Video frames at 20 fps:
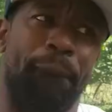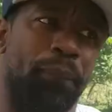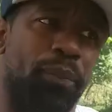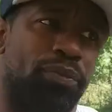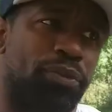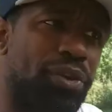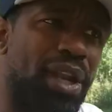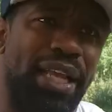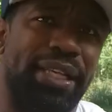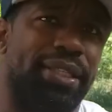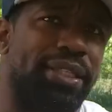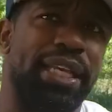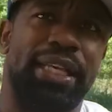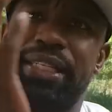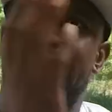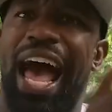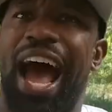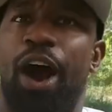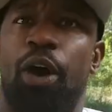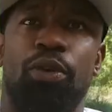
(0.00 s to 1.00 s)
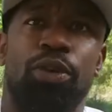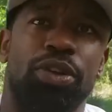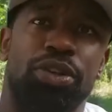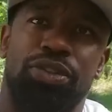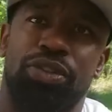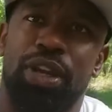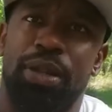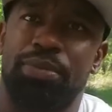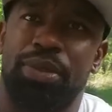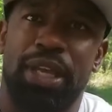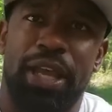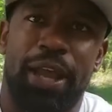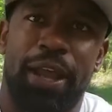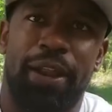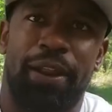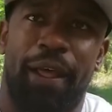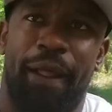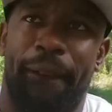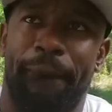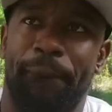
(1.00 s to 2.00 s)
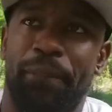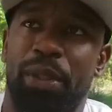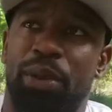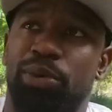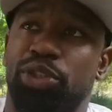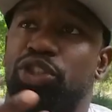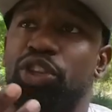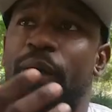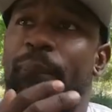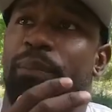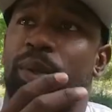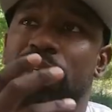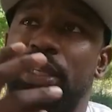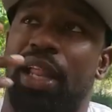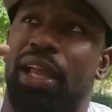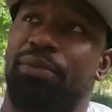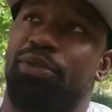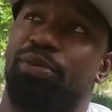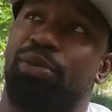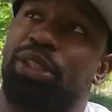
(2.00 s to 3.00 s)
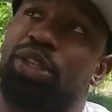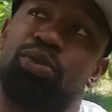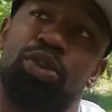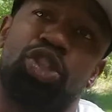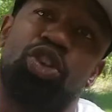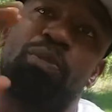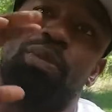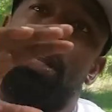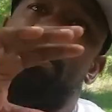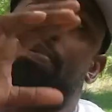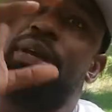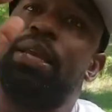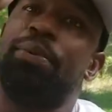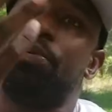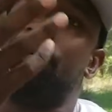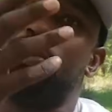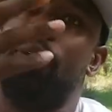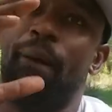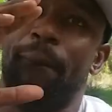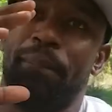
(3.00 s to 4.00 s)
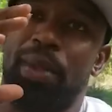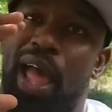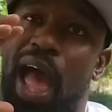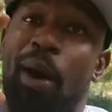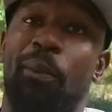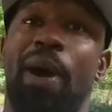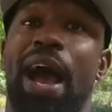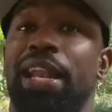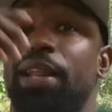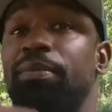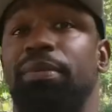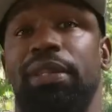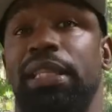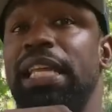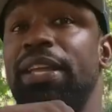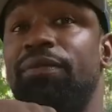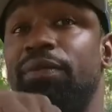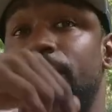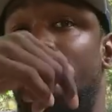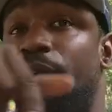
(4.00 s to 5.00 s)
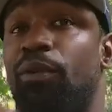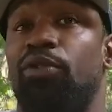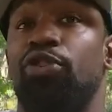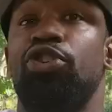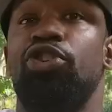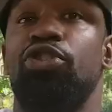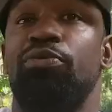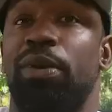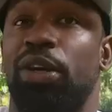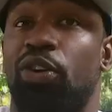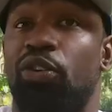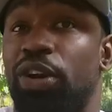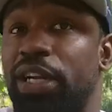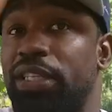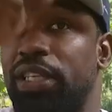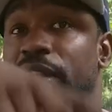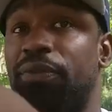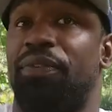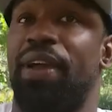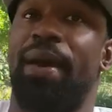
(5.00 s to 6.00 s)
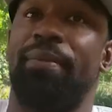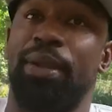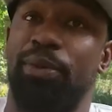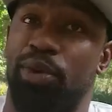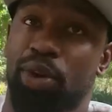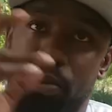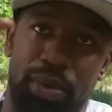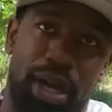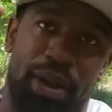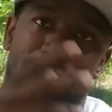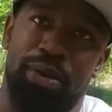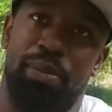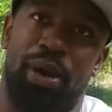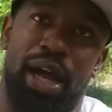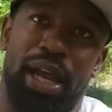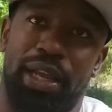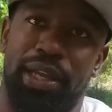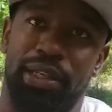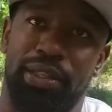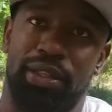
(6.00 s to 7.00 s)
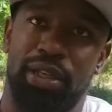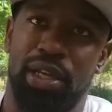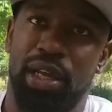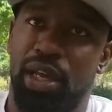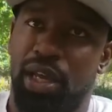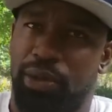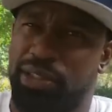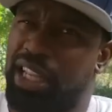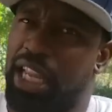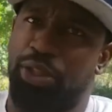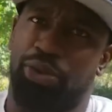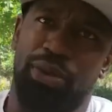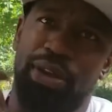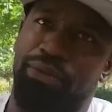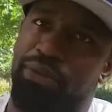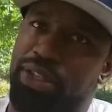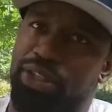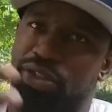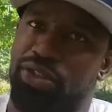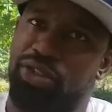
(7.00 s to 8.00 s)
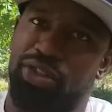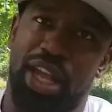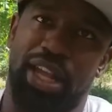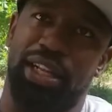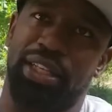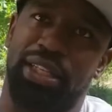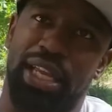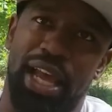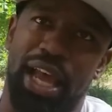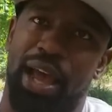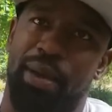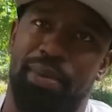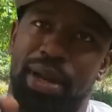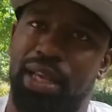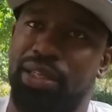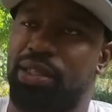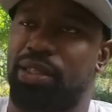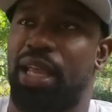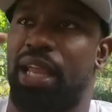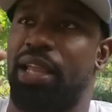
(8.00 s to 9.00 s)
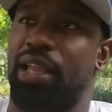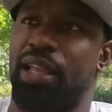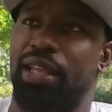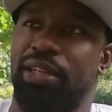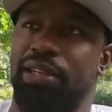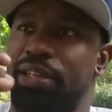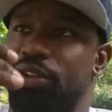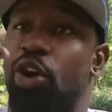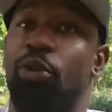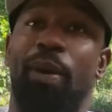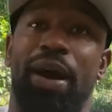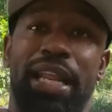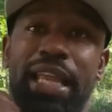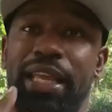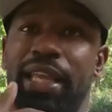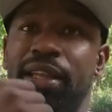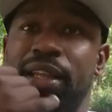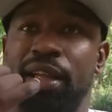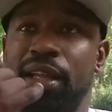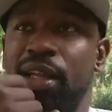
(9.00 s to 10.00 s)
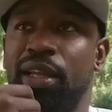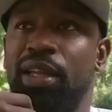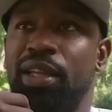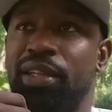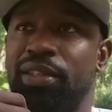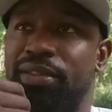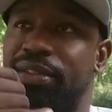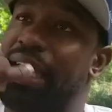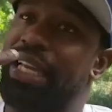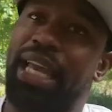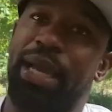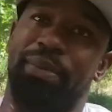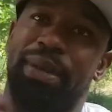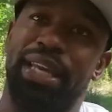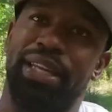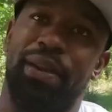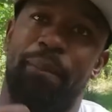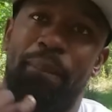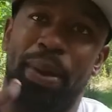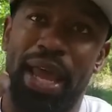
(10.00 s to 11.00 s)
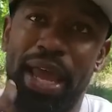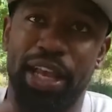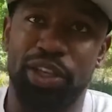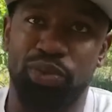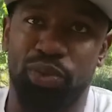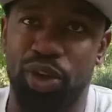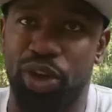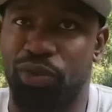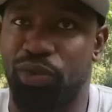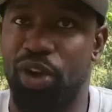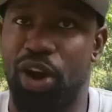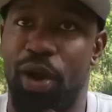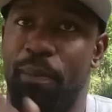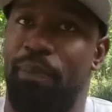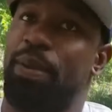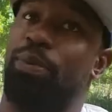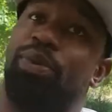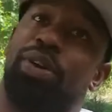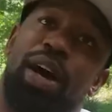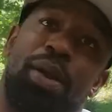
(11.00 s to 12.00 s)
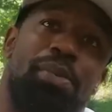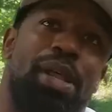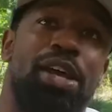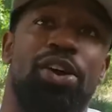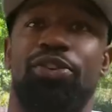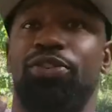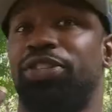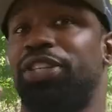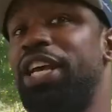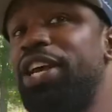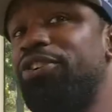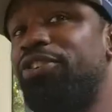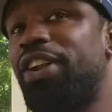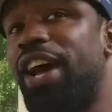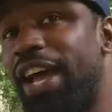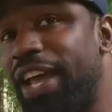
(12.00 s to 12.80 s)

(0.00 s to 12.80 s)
for like 6 hours, you know what I'm saying, like, it was to the point, like, there were so many people, I wound up leaving my room and going into the family room with everybody, because it's like 3 visitors at a time, and I was just like, and nobody, they kept getting the password wrong. People come like, oh, they're saying you're not